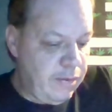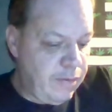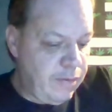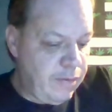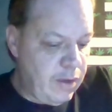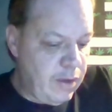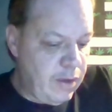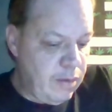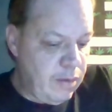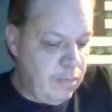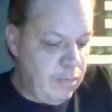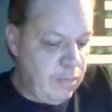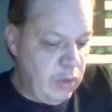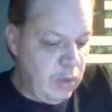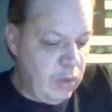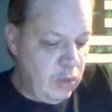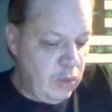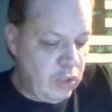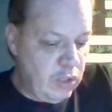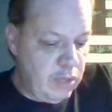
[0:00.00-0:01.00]
uh,
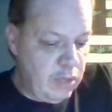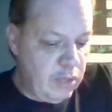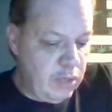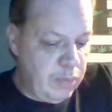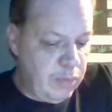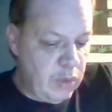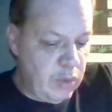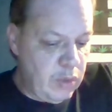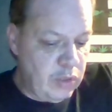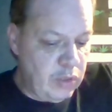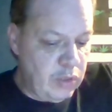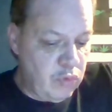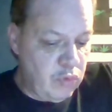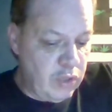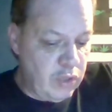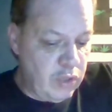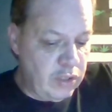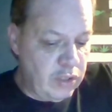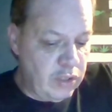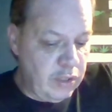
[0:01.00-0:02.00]
Mnuchin and Pelosi reach,
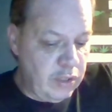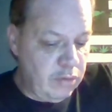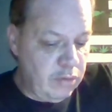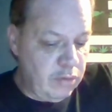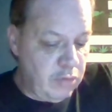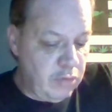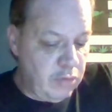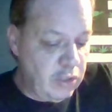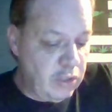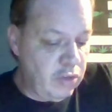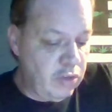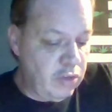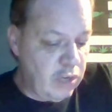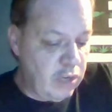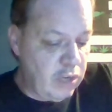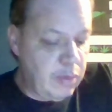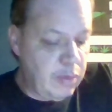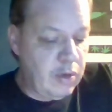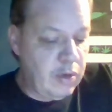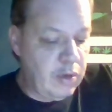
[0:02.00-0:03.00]
reach, an
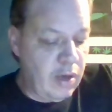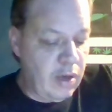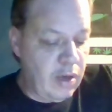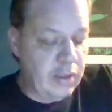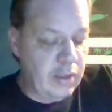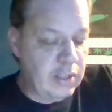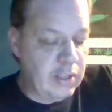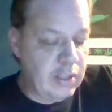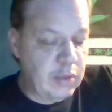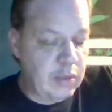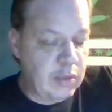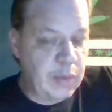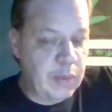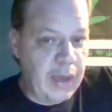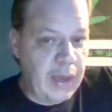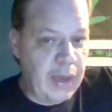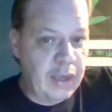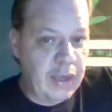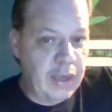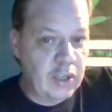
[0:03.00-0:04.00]
agreement on the stimulus
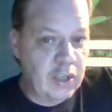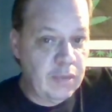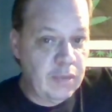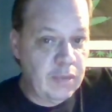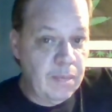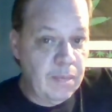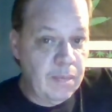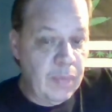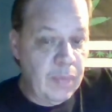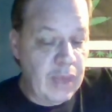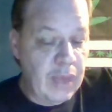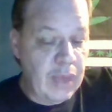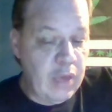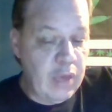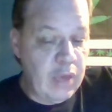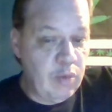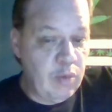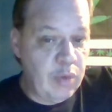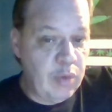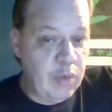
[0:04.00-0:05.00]
package, that he
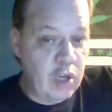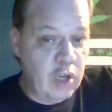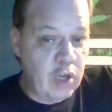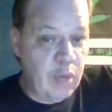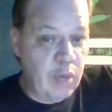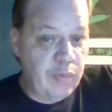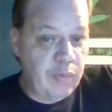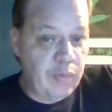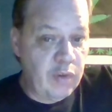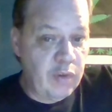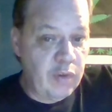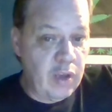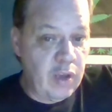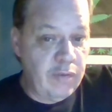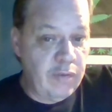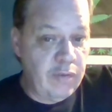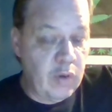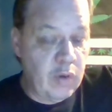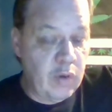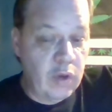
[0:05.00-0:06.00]
would put it up for a
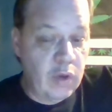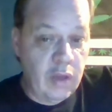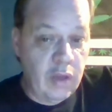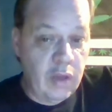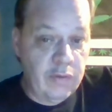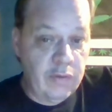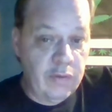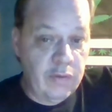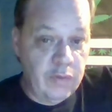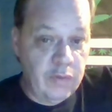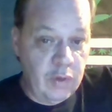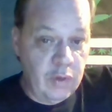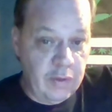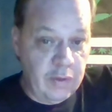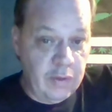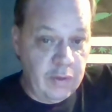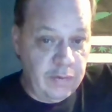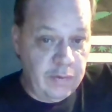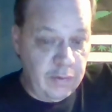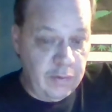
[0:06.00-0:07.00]
vote on the, the
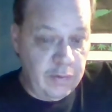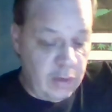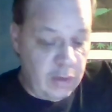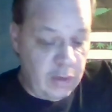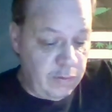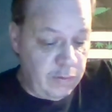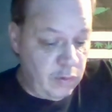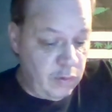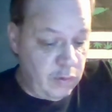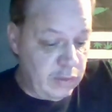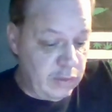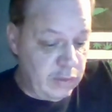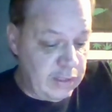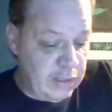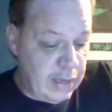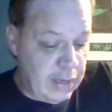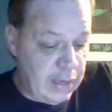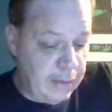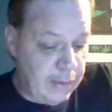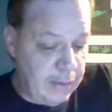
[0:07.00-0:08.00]
on the floor of the Senate.